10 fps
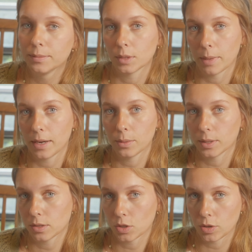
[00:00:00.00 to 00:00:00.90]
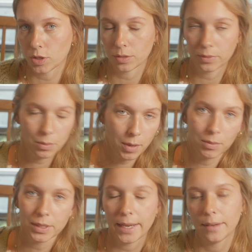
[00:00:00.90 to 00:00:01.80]
no matter what situation with your
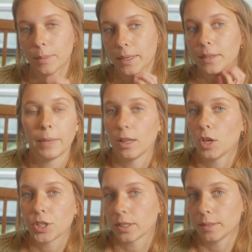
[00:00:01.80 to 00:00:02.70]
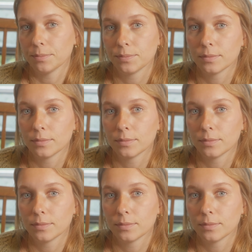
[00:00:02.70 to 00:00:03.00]
mom or dad, but biologically.